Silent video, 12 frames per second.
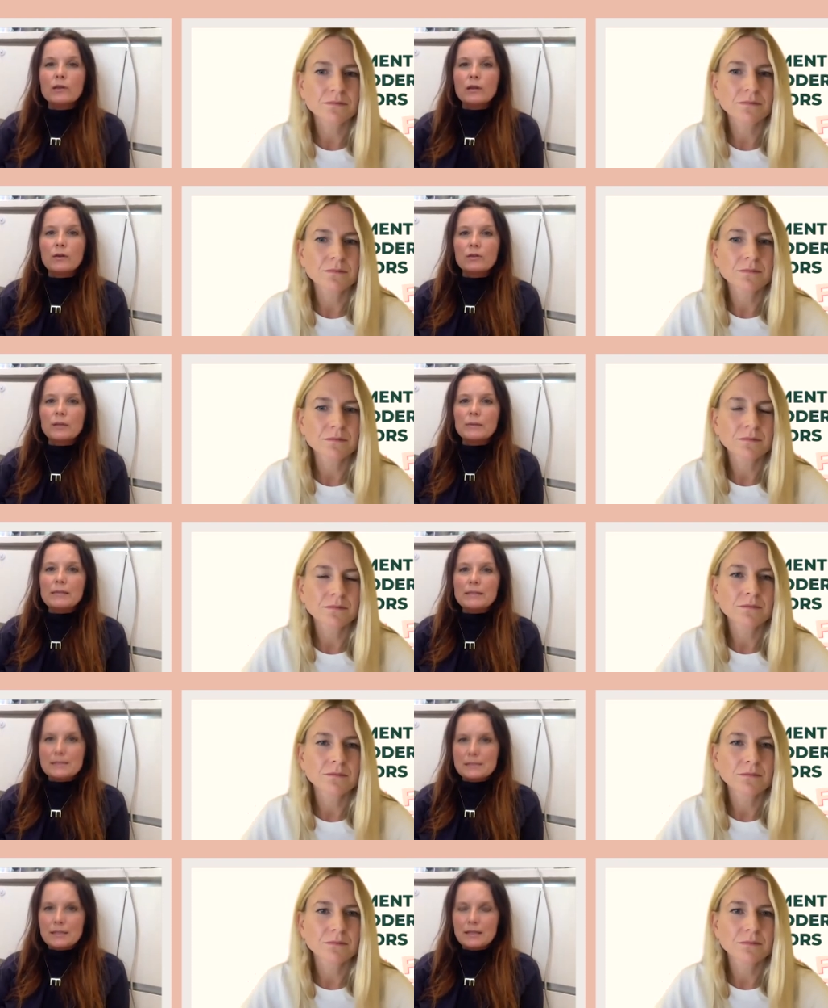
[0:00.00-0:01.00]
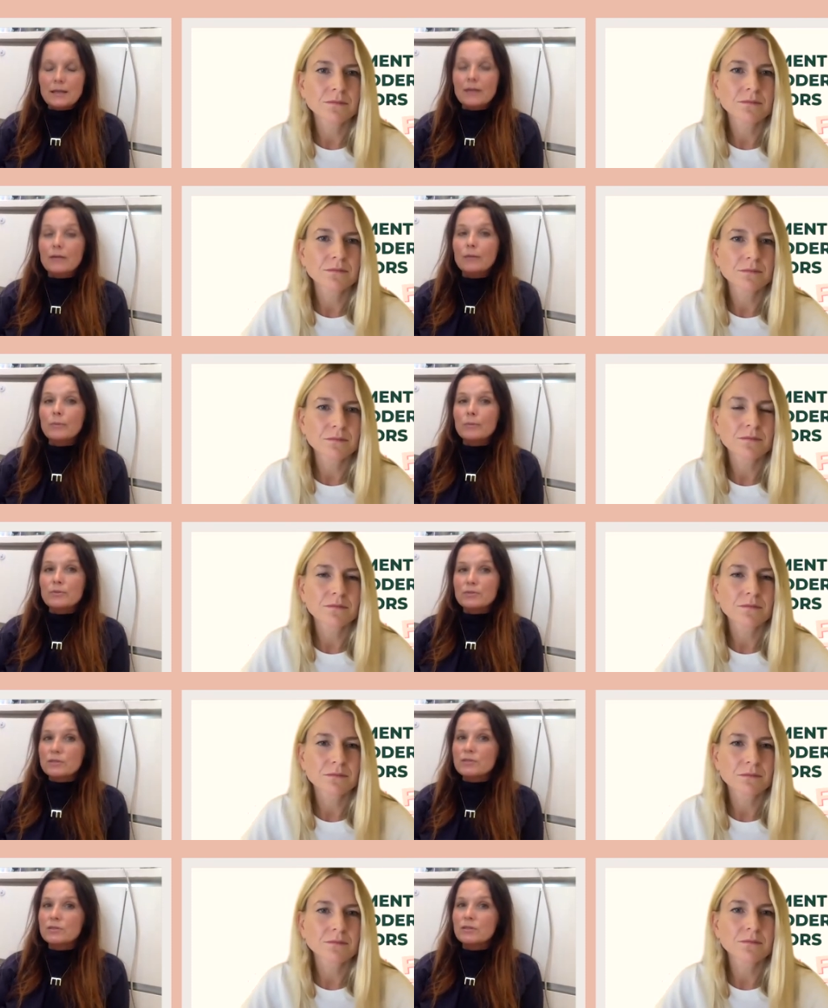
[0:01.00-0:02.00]
Speaker 1: with lockdown easing and our
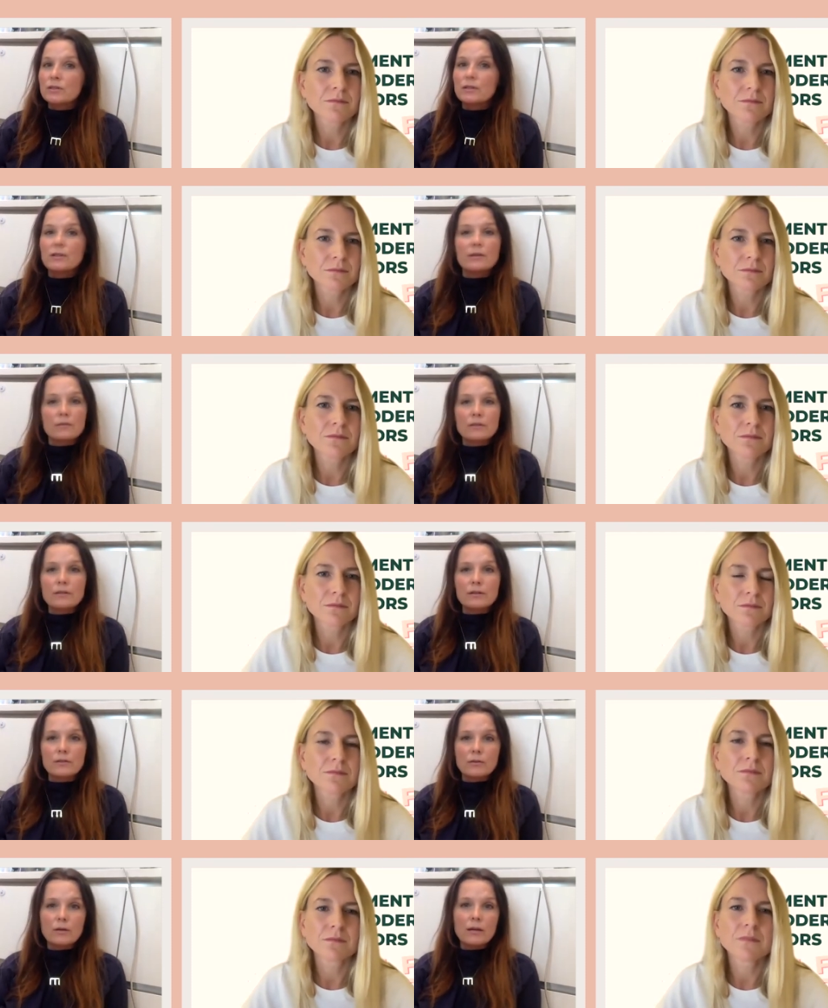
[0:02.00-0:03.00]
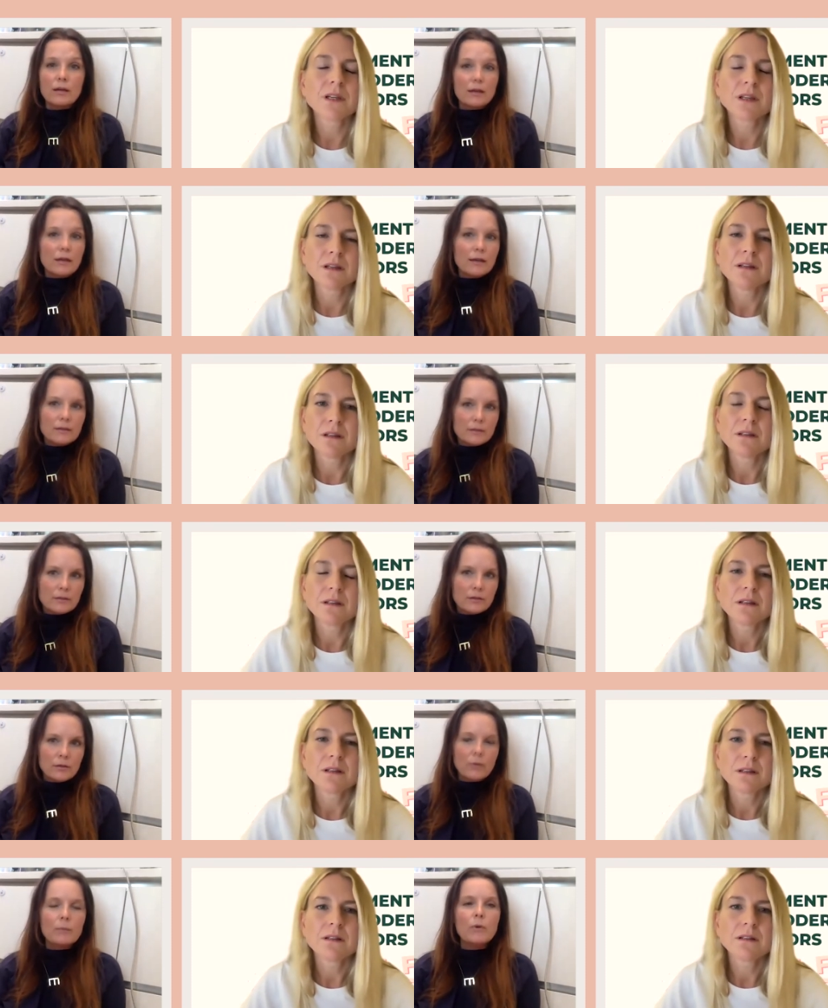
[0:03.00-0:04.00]
proposition and everything so i, I, I
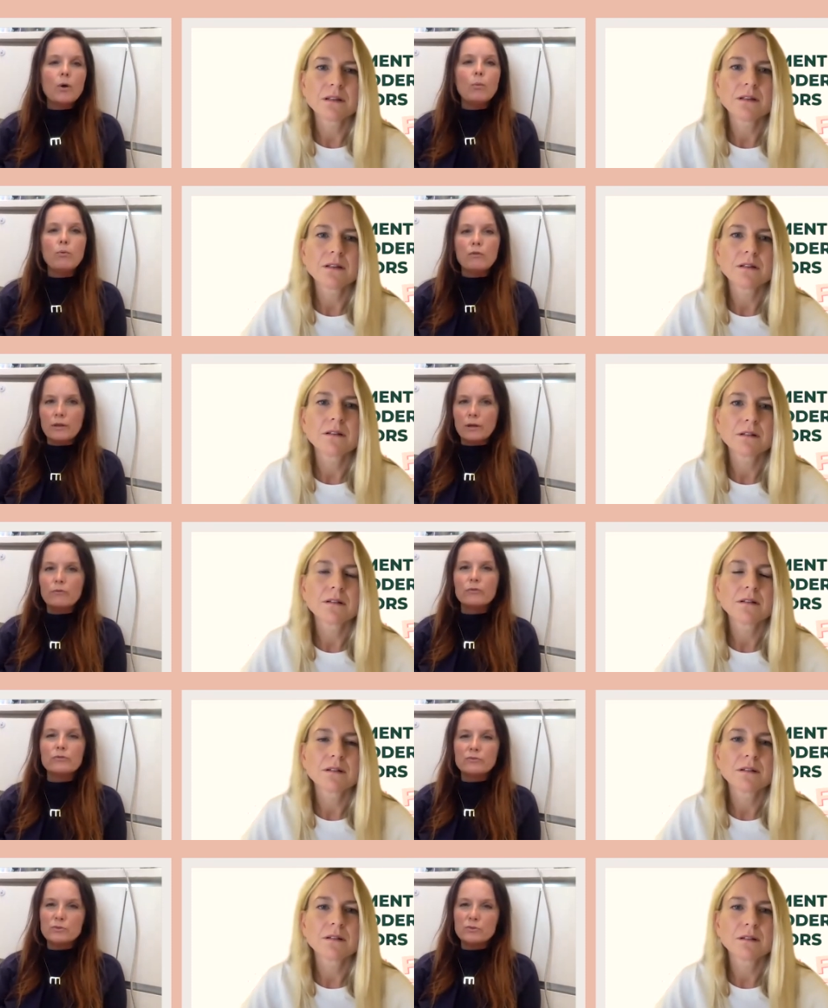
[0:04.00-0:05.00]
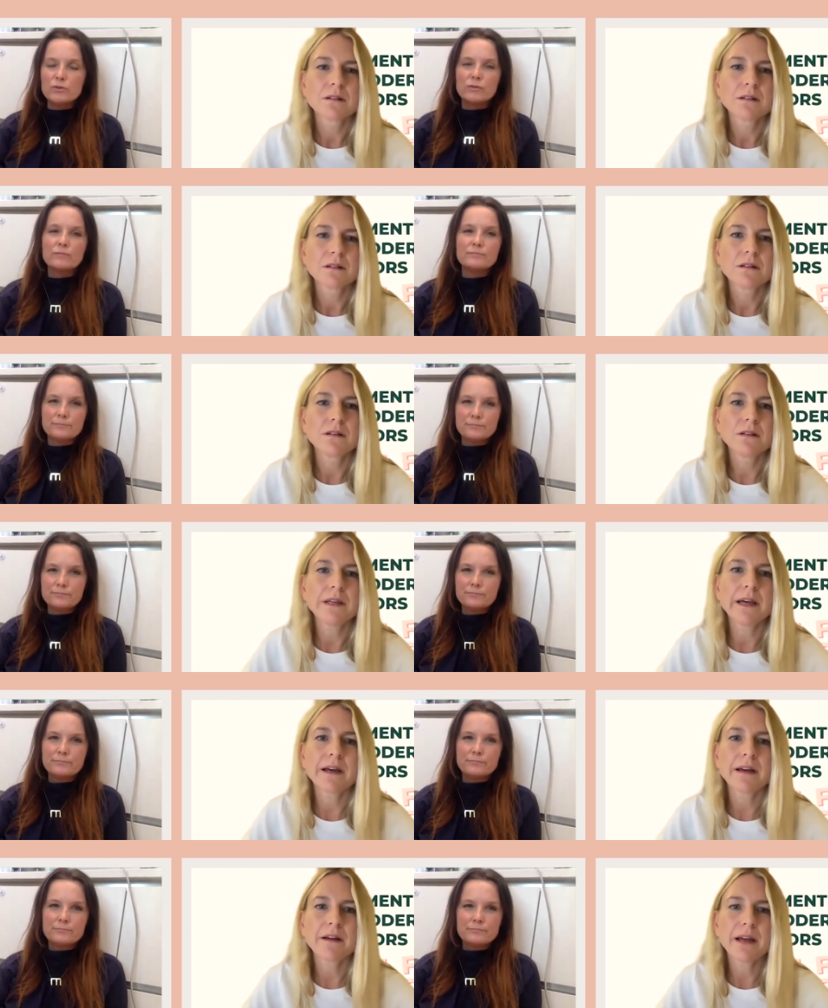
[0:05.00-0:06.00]
you know i'm hopeful now for the future
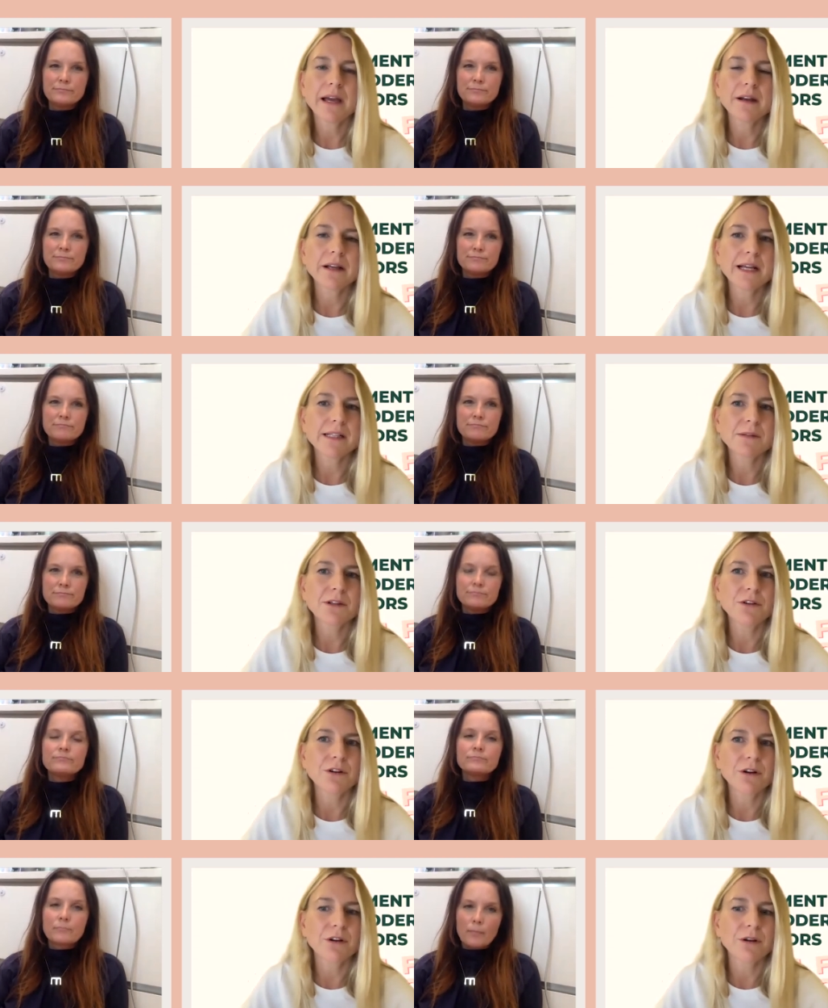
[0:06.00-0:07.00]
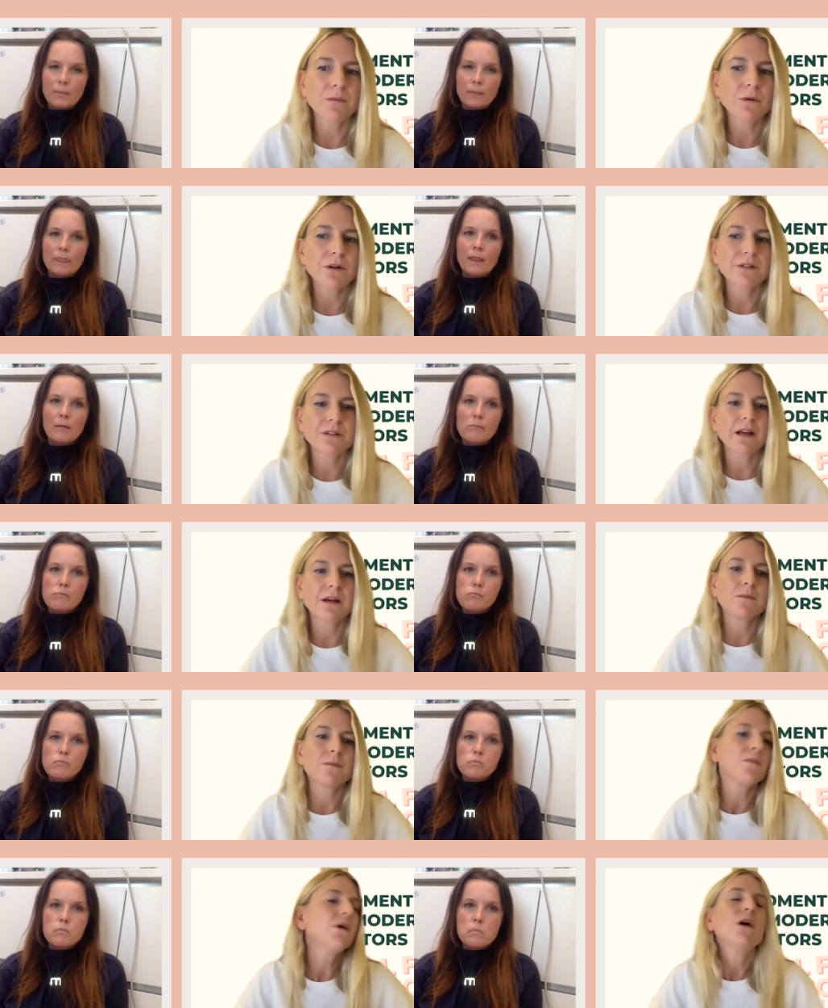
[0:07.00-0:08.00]
Speaker 2: yeah and i guess you know what
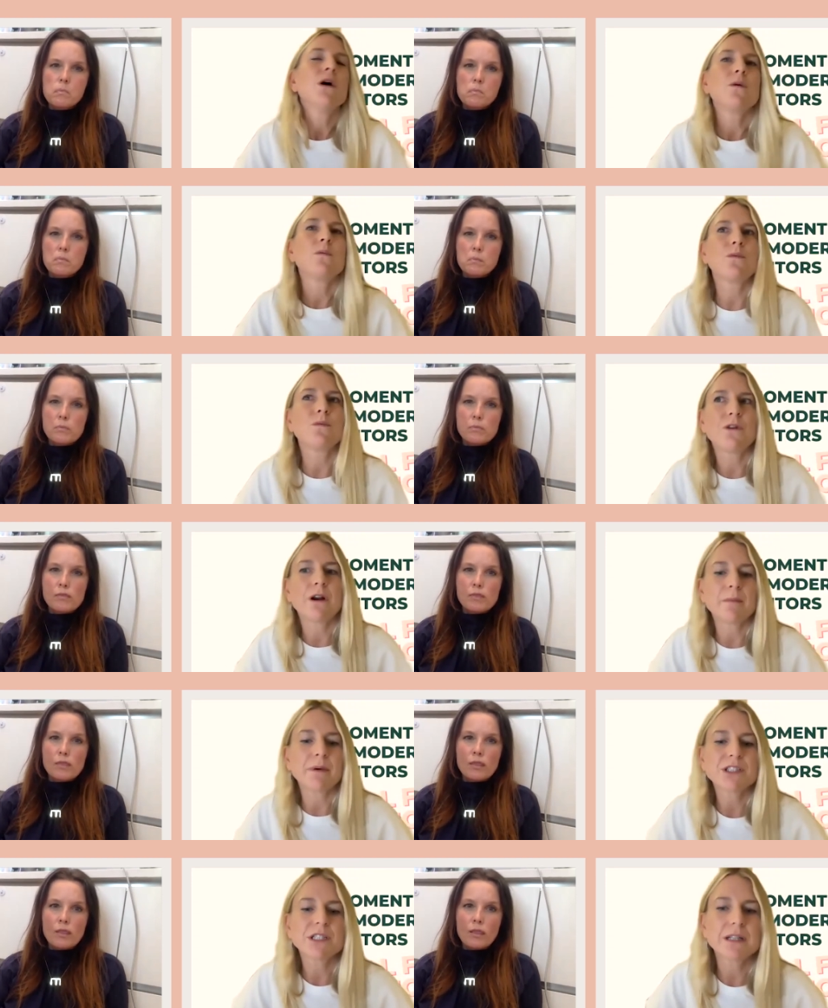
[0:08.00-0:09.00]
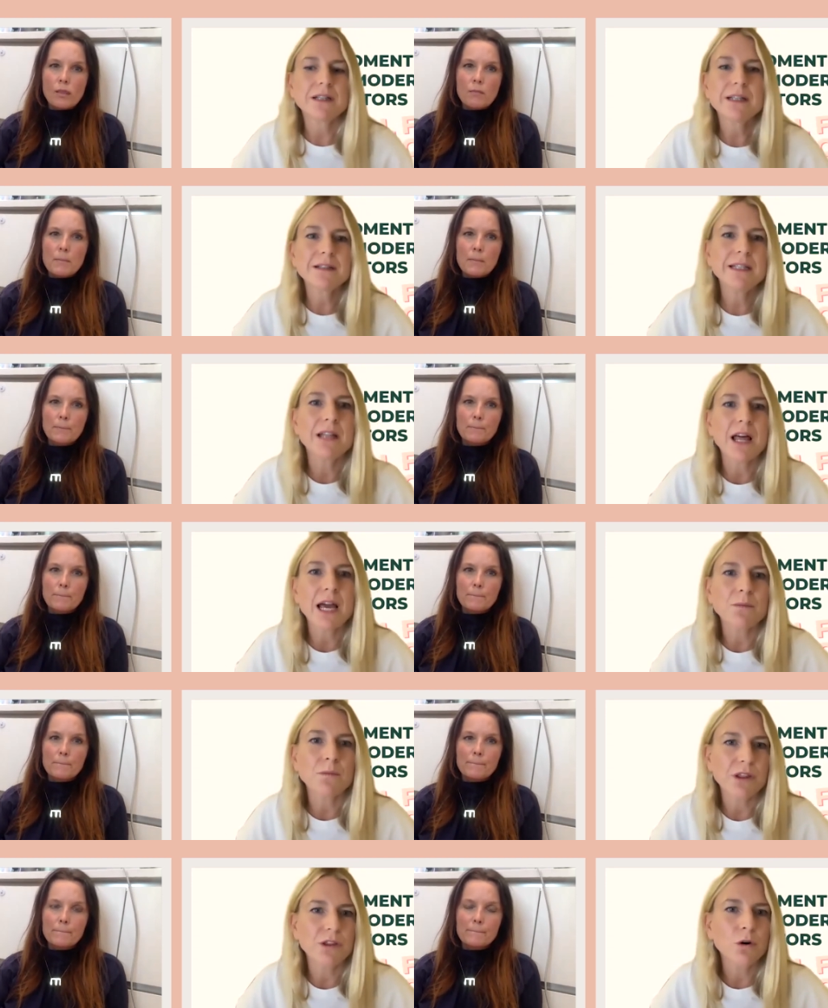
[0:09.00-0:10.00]
um very much in
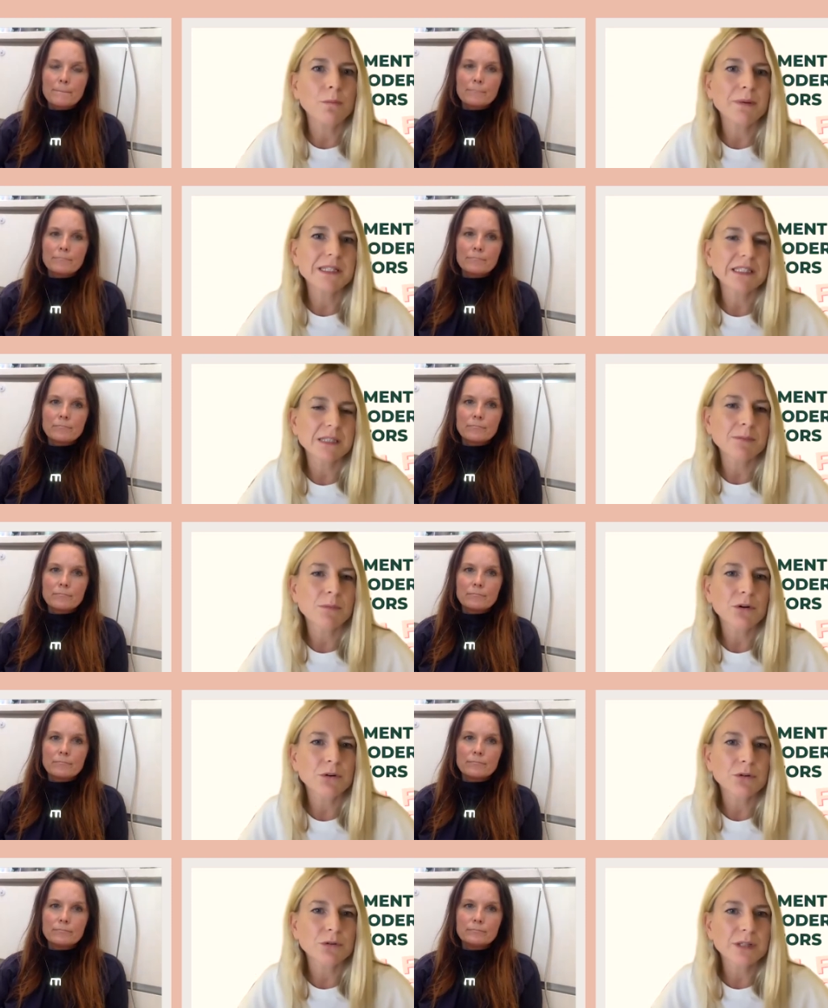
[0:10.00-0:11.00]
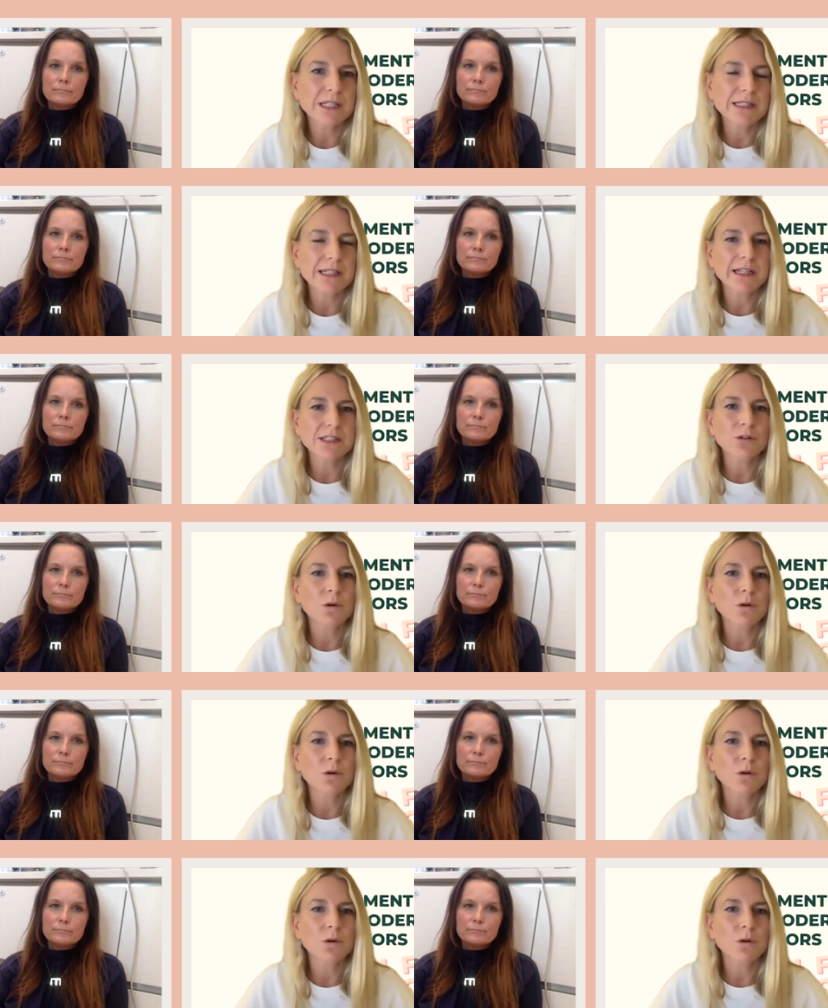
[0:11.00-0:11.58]
line with your business model is that